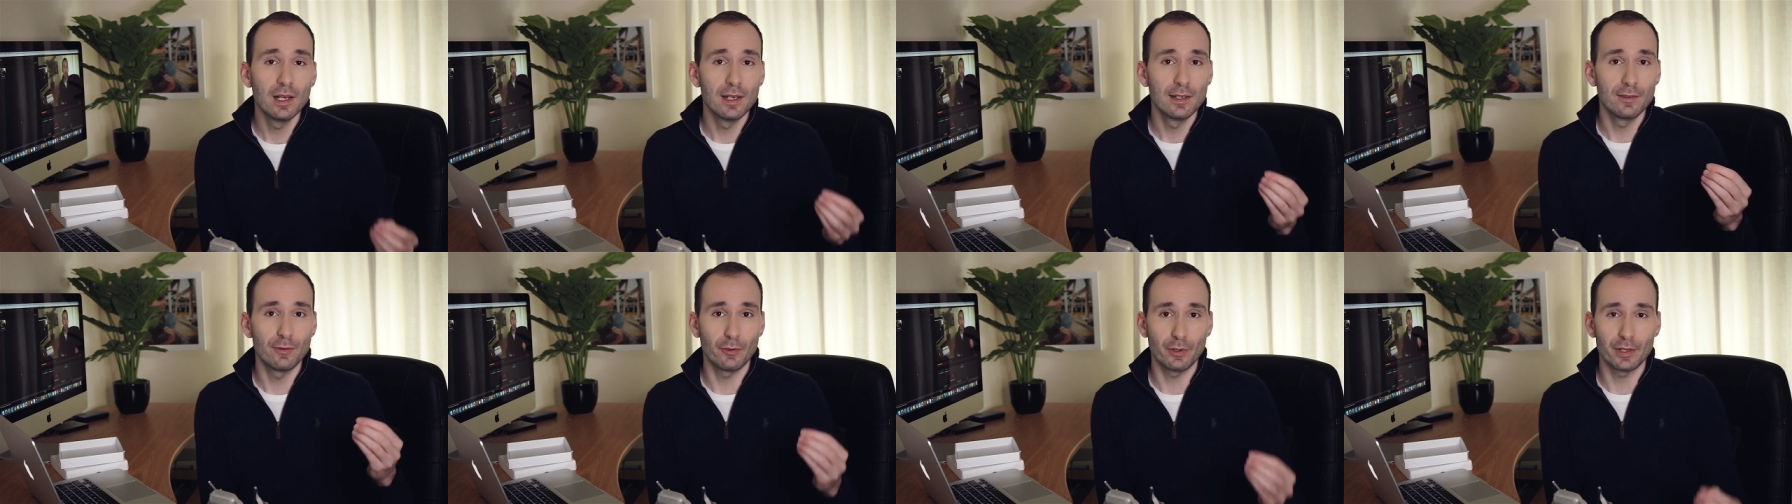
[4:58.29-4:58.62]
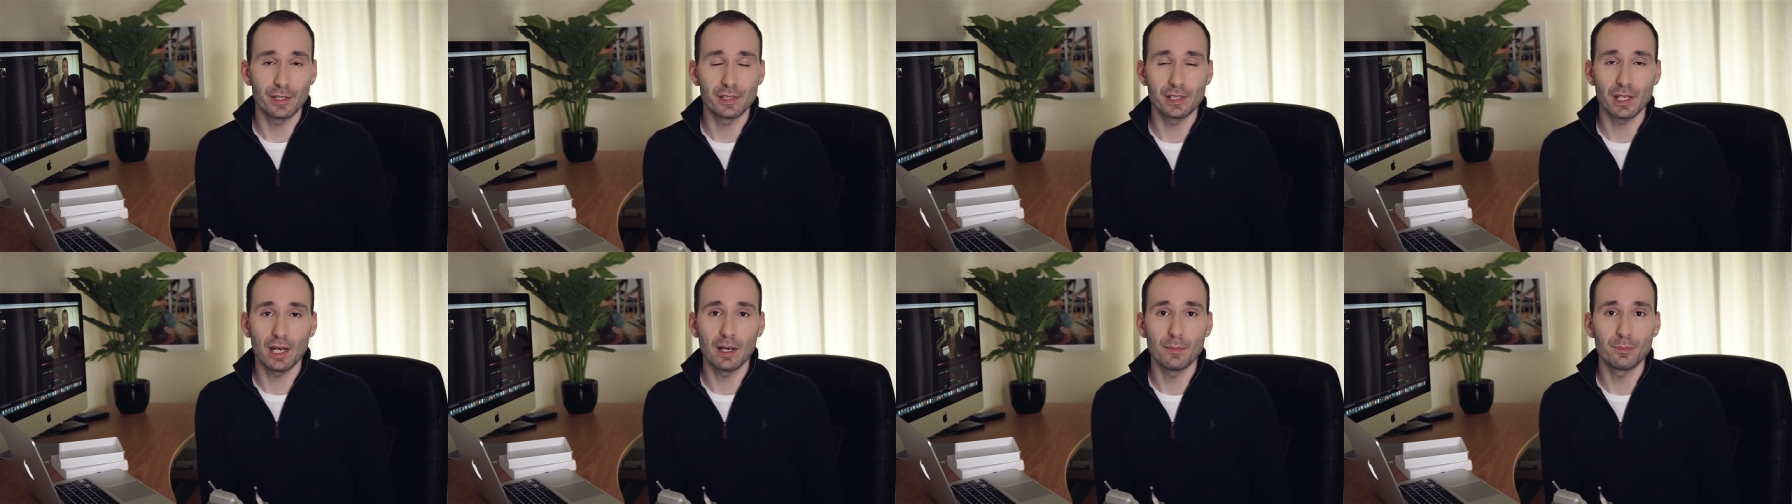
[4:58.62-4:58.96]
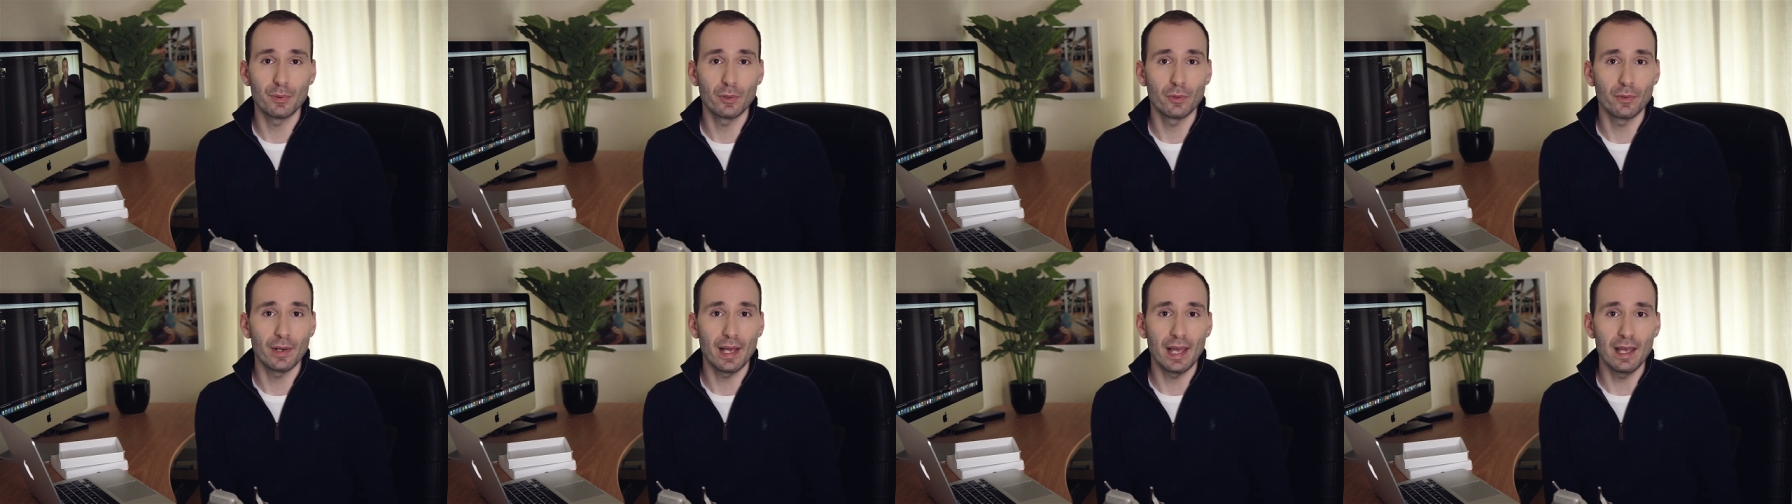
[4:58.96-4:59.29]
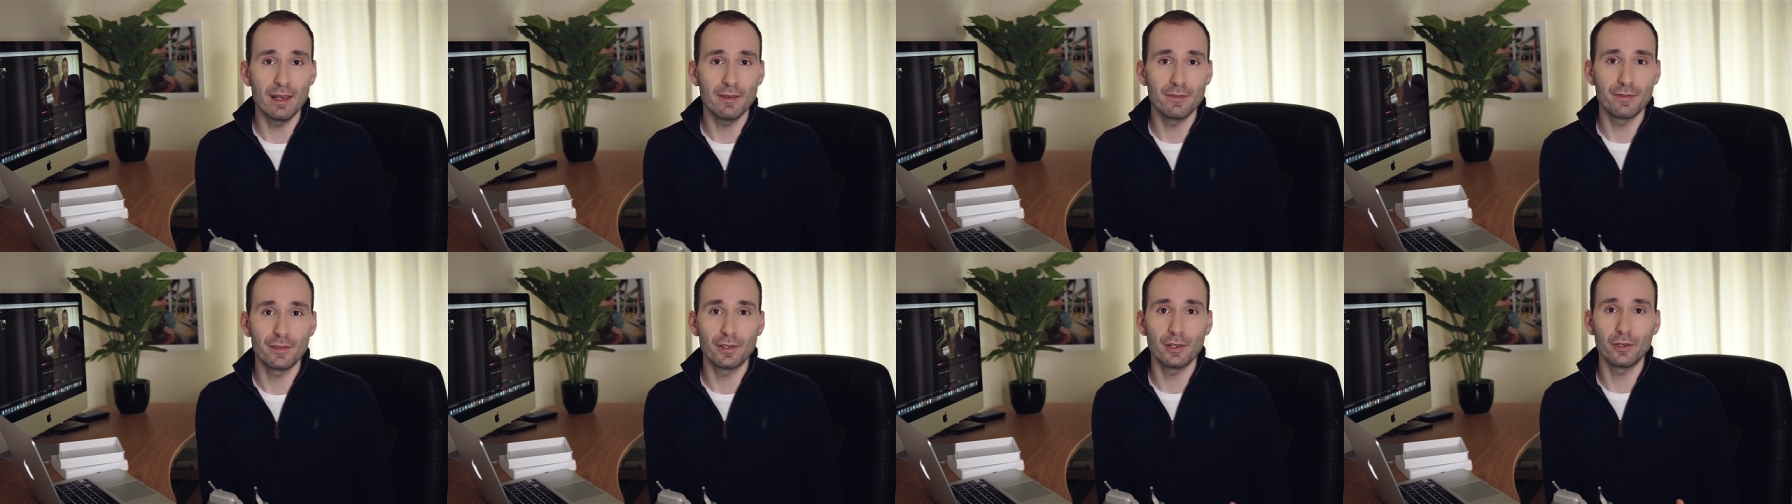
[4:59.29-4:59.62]
For example,
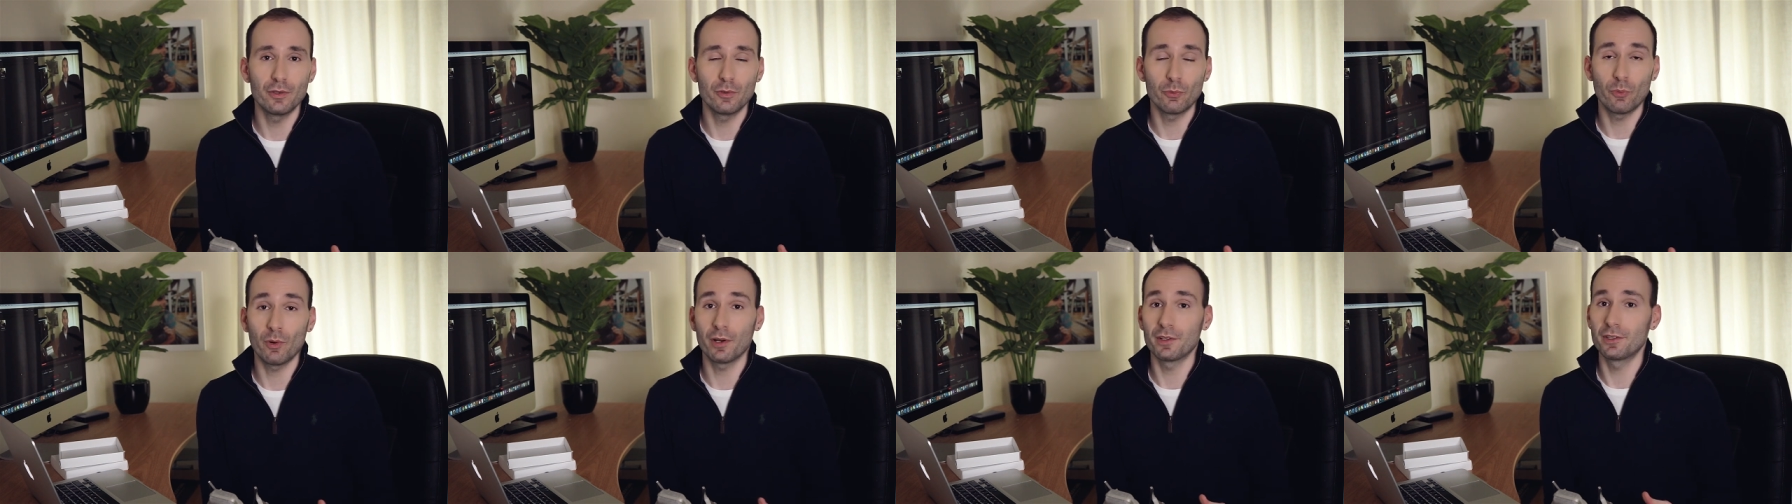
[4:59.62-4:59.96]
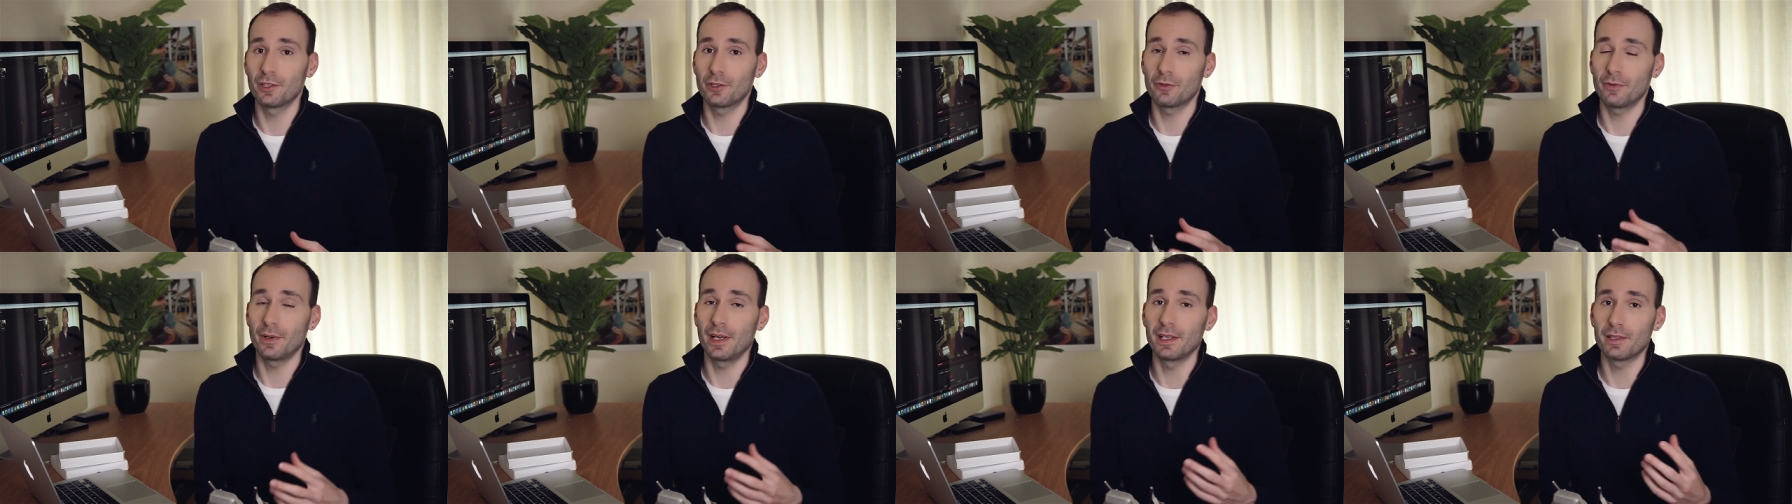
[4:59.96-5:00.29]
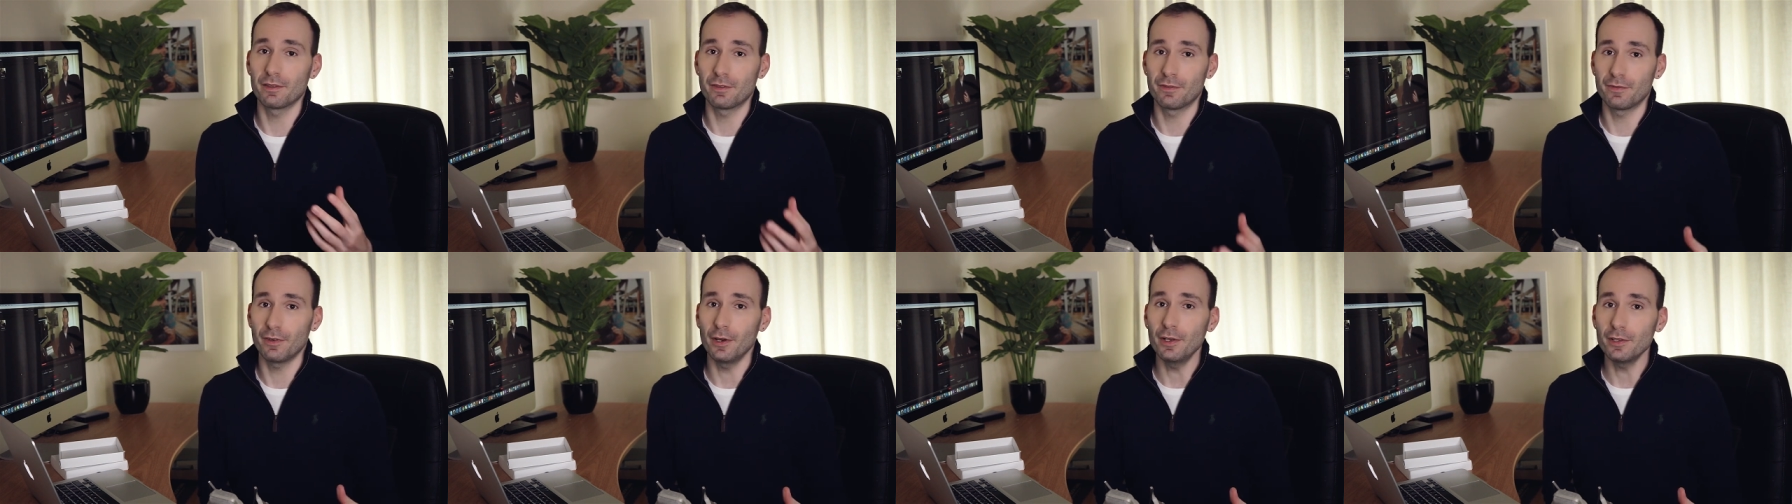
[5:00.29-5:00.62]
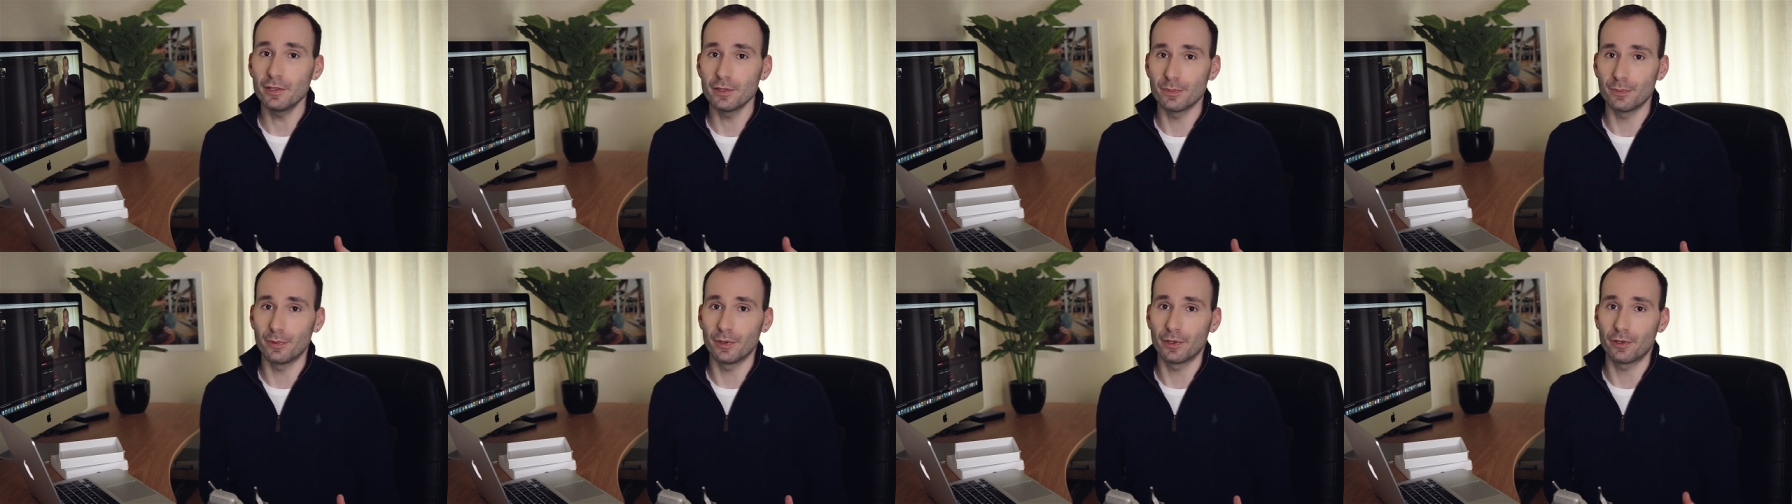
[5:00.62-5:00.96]
if you want to create a
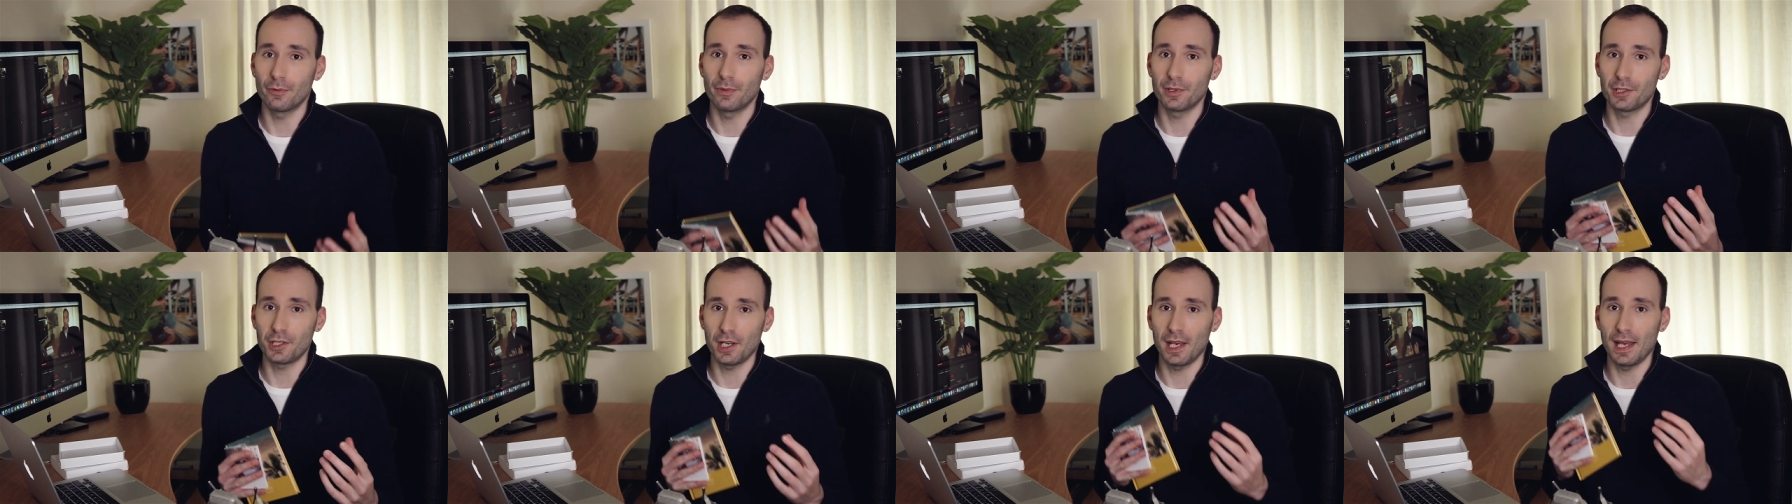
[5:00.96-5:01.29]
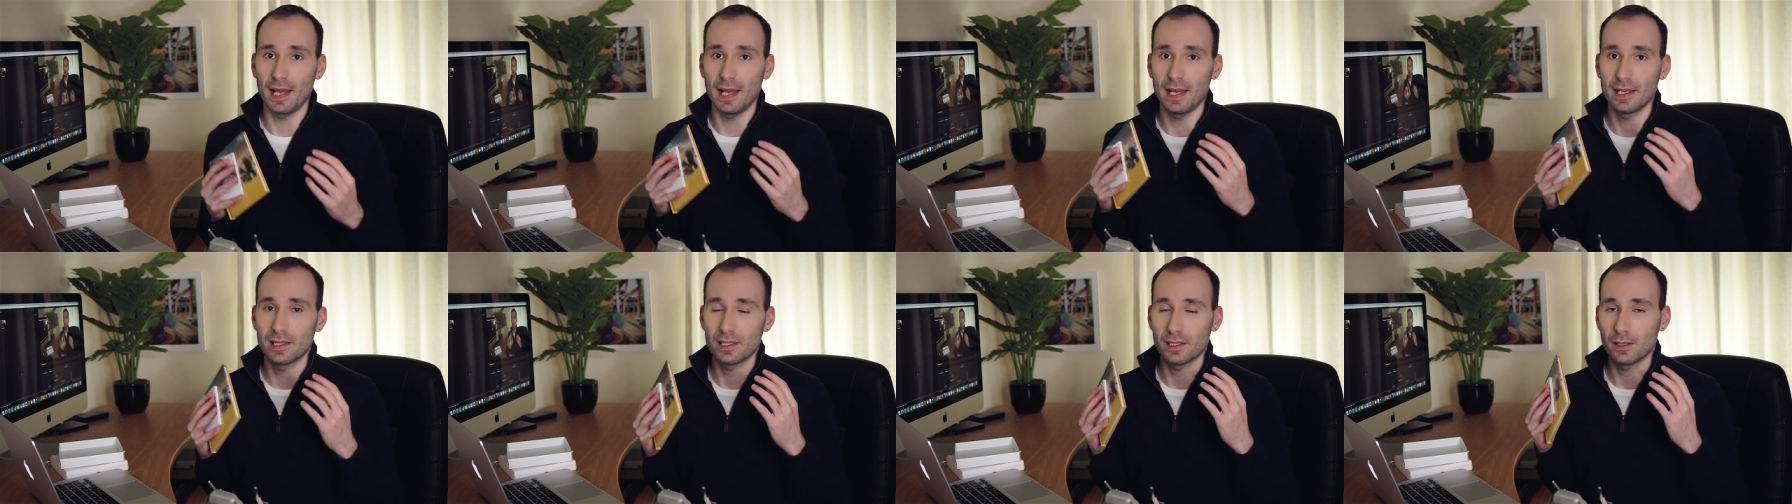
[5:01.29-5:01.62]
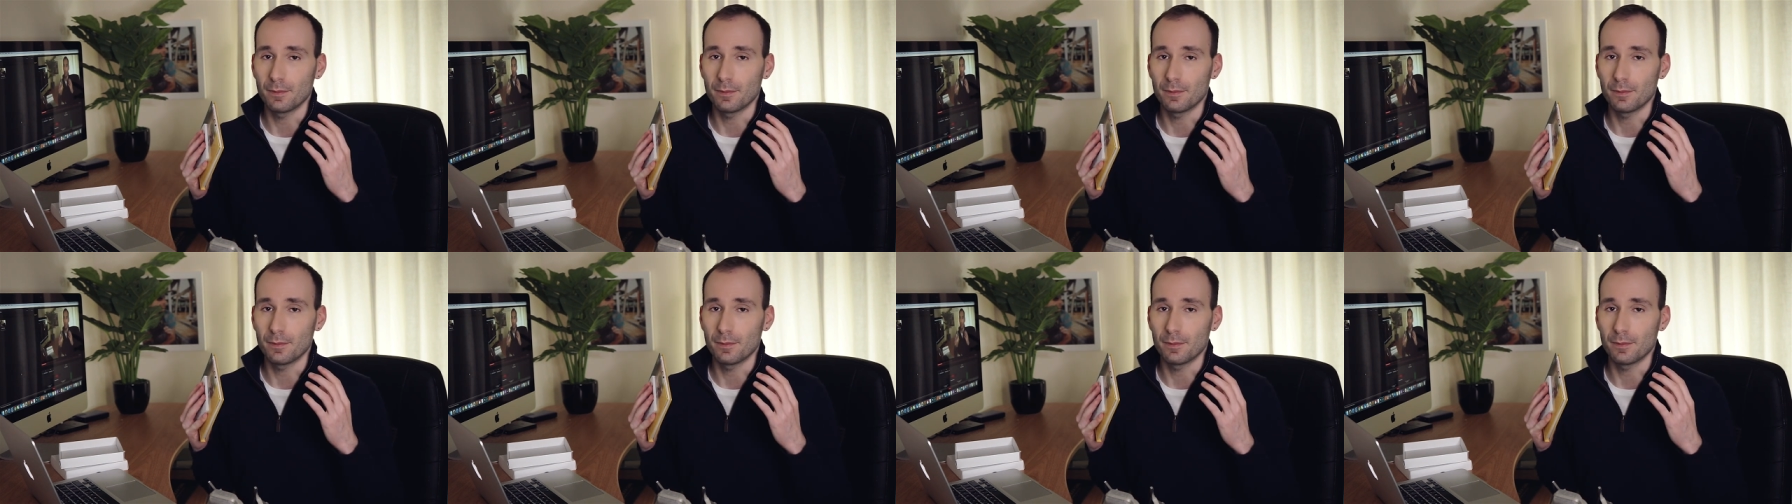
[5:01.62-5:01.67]
photo book which has